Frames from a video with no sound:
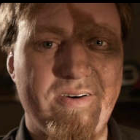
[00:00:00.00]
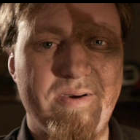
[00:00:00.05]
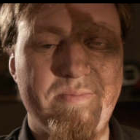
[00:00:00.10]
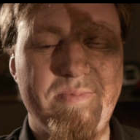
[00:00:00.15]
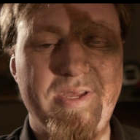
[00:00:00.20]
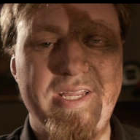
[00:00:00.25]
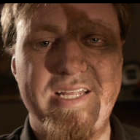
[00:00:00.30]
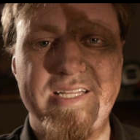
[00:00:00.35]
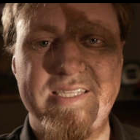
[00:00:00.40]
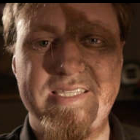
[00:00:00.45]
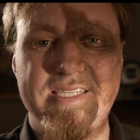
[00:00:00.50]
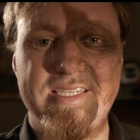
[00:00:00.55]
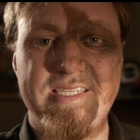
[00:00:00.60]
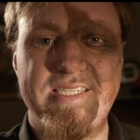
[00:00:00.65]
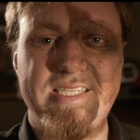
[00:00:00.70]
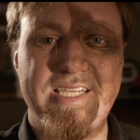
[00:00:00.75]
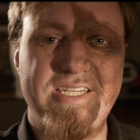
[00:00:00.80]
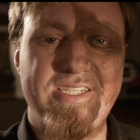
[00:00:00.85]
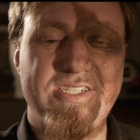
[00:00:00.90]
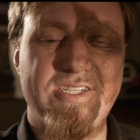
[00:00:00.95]
I mean, it's
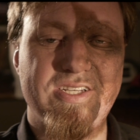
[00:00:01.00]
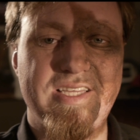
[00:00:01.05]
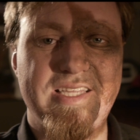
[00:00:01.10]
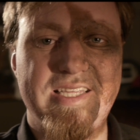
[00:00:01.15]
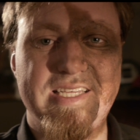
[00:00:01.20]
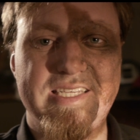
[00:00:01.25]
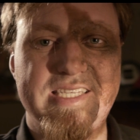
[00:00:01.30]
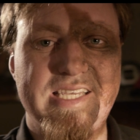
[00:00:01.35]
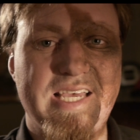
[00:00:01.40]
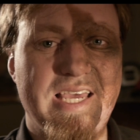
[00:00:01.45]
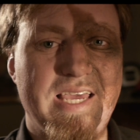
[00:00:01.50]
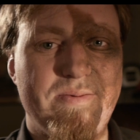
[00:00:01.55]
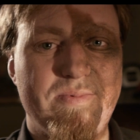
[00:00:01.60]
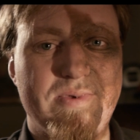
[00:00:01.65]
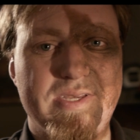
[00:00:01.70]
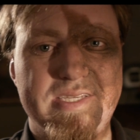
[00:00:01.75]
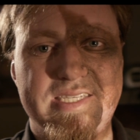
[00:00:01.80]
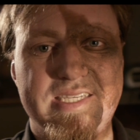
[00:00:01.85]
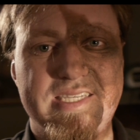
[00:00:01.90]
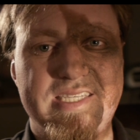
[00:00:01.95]
essentially the same
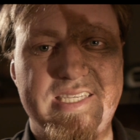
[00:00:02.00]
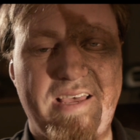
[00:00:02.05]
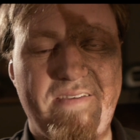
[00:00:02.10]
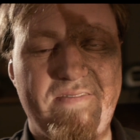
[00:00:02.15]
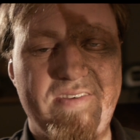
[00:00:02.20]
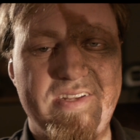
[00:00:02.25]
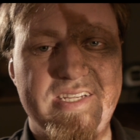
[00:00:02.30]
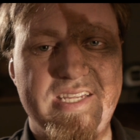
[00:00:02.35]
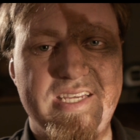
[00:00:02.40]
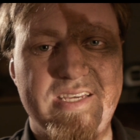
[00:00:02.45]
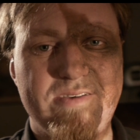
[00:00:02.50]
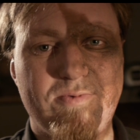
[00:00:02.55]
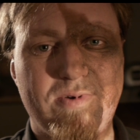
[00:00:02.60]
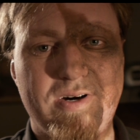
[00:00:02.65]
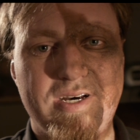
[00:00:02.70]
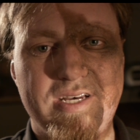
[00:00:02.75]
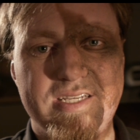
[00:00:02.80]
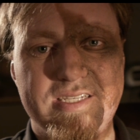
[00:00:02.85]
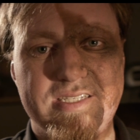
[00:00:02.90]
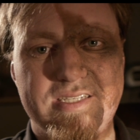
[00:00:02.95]
as the 7D
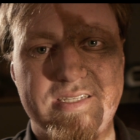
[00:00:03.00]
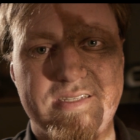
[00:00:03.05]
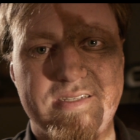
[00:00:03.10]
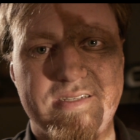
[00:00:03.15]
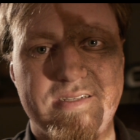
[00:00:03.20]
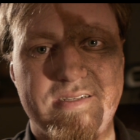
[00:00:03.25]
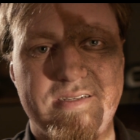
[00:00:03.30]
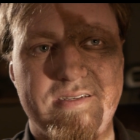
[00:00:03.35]
was,